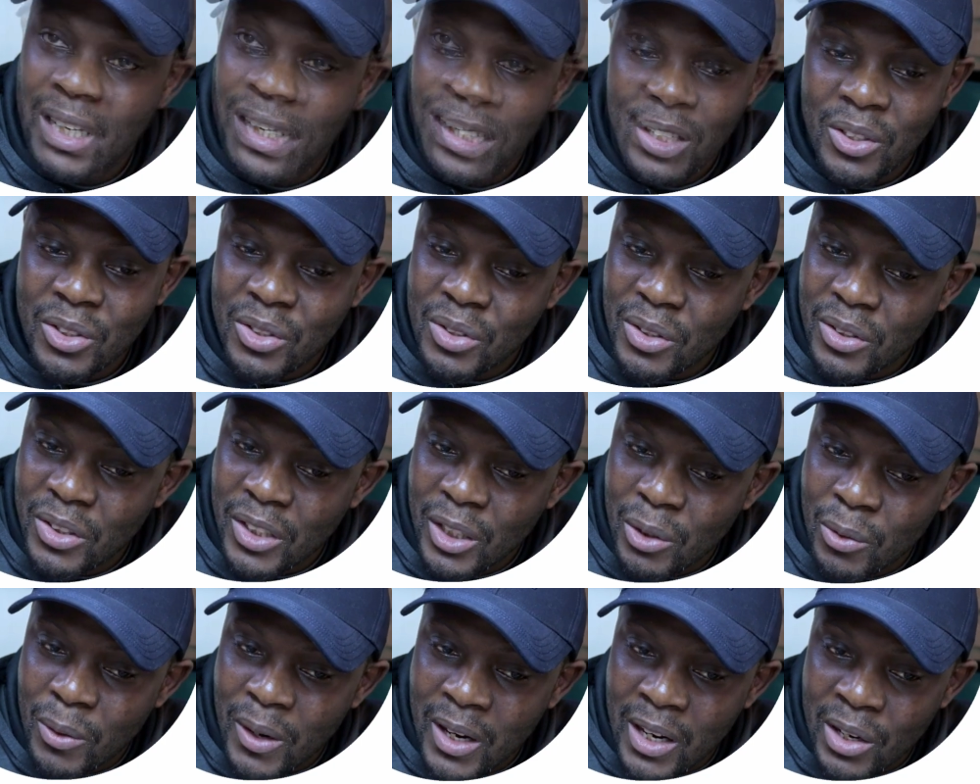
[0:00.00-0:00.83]
It does not
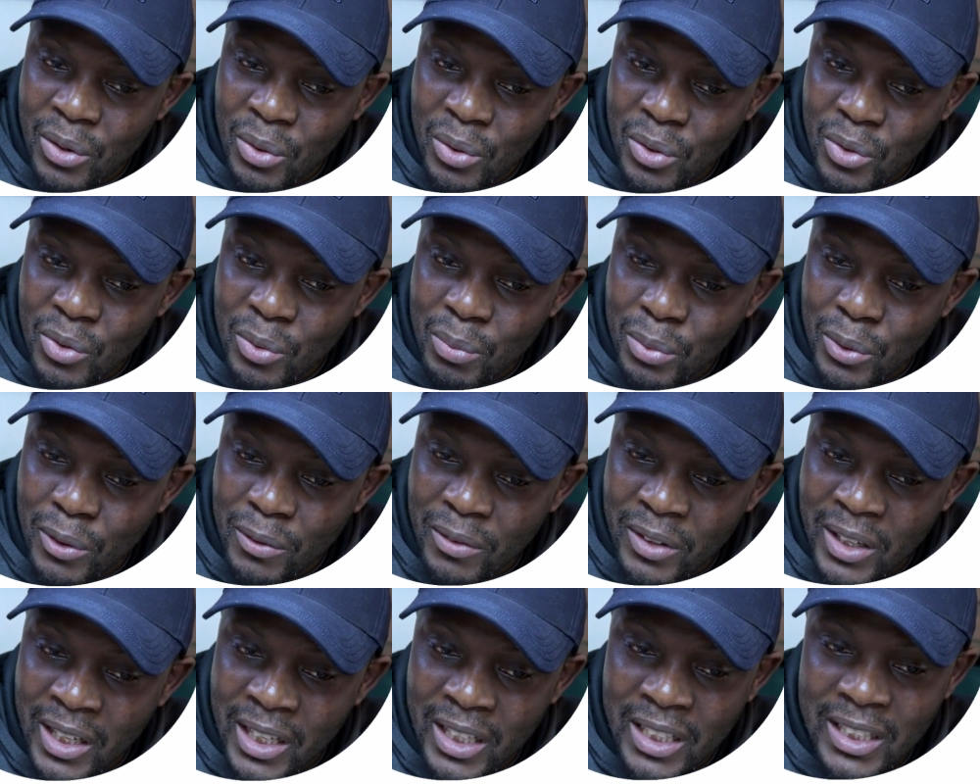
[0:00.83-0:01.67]
require you to
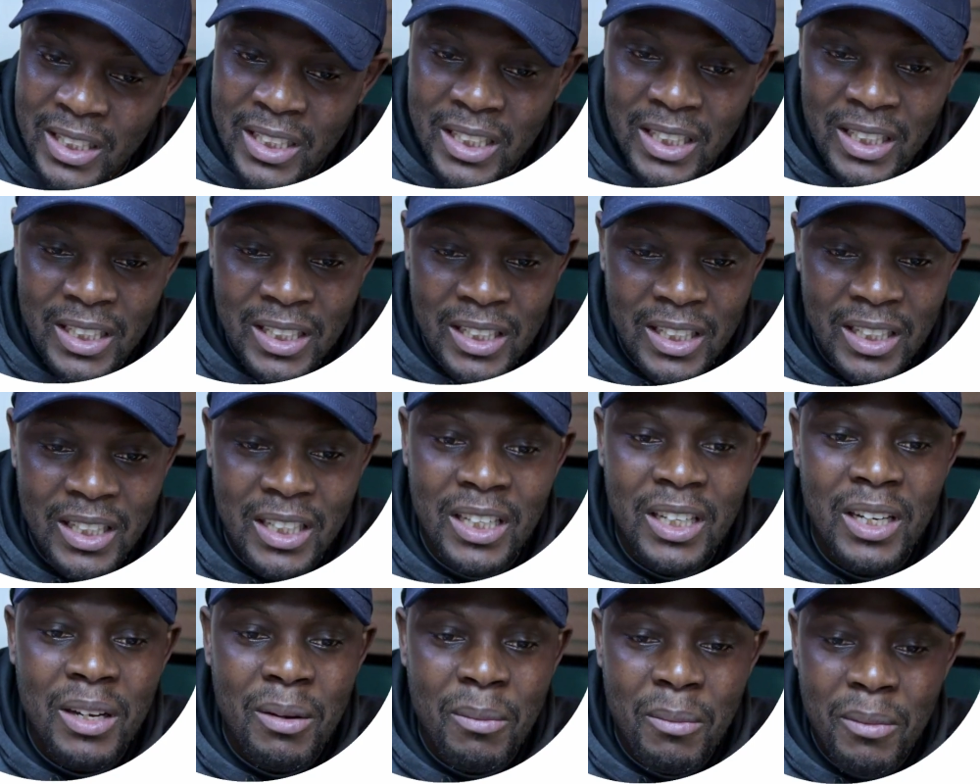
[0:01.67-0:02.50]
provide
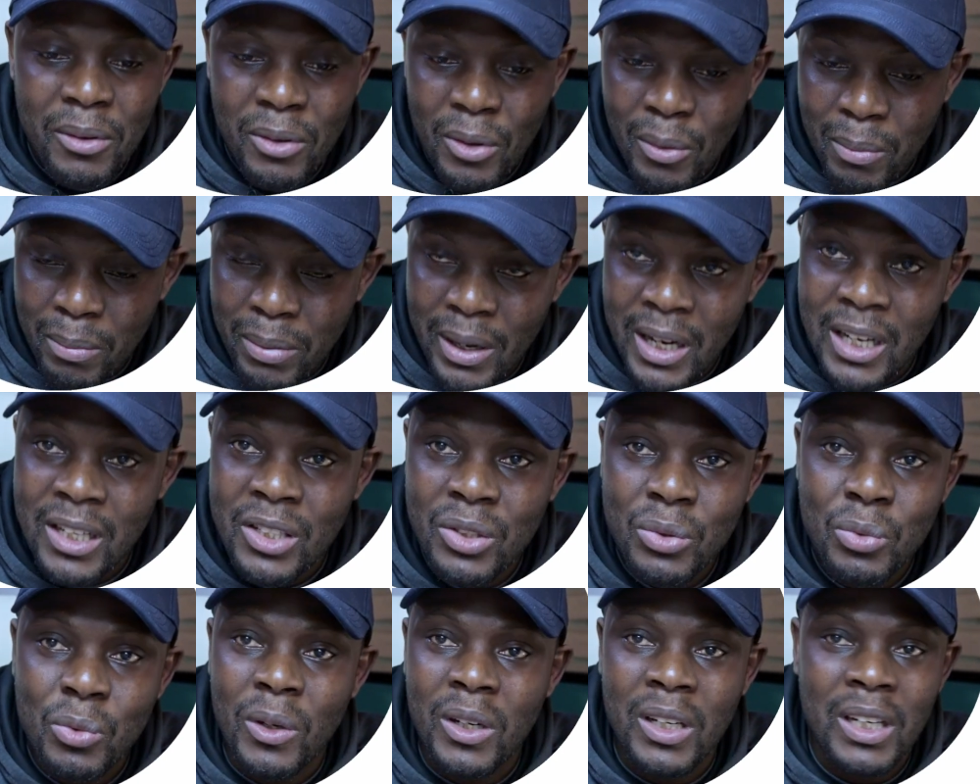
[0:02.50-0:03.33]
your
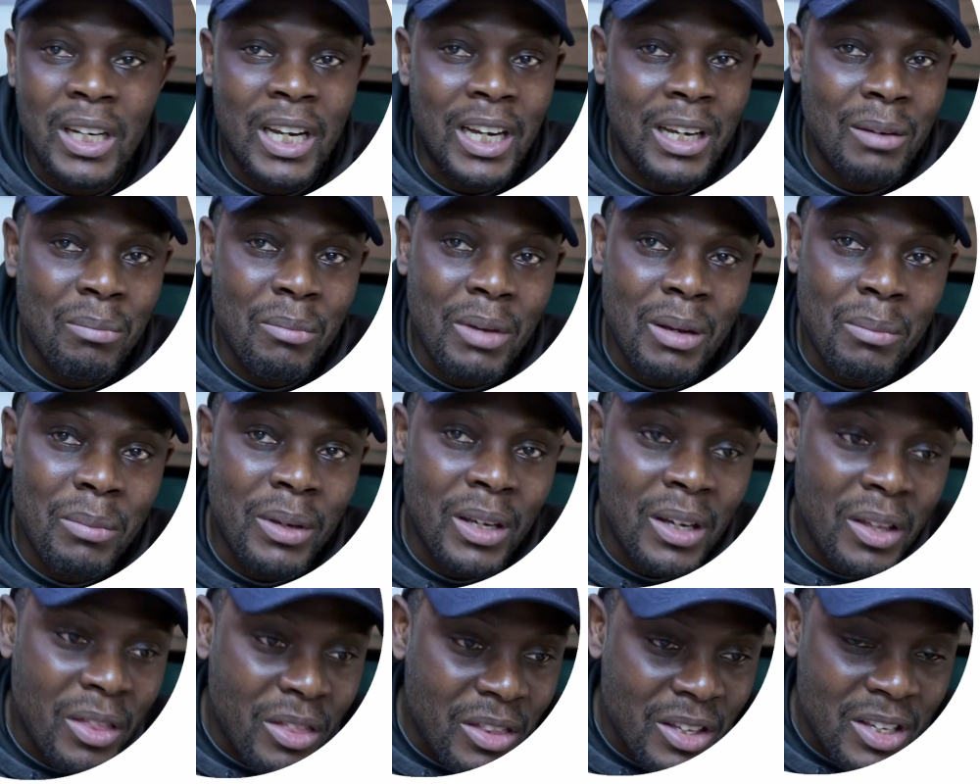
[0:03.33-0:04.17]
past work, like maybe
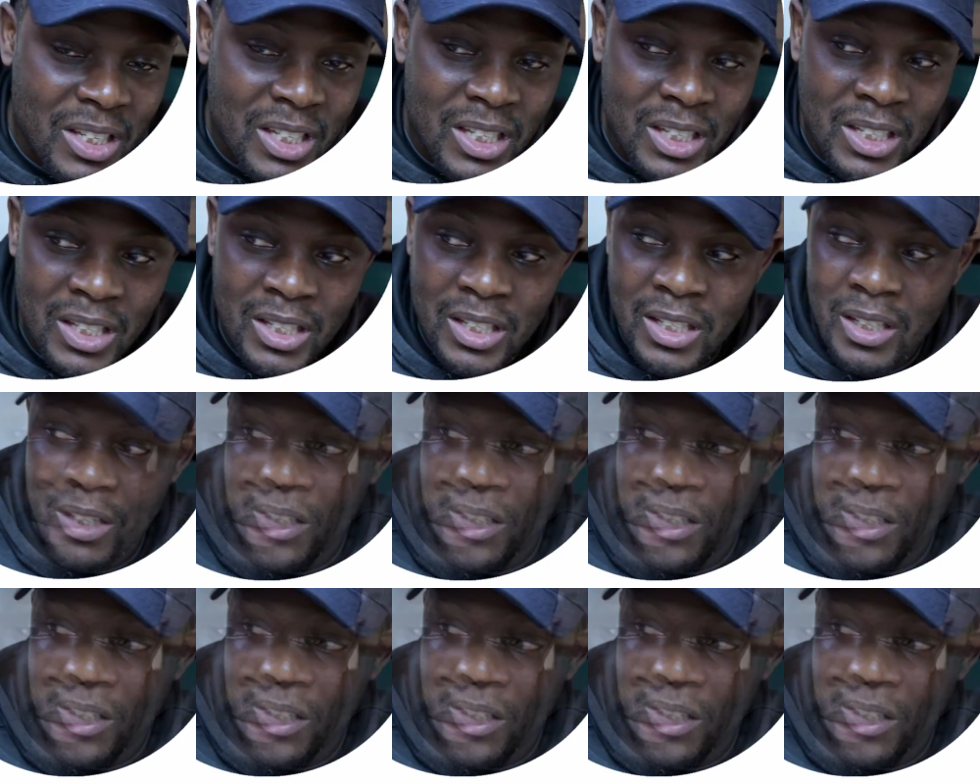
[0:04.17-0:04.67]
a thesis.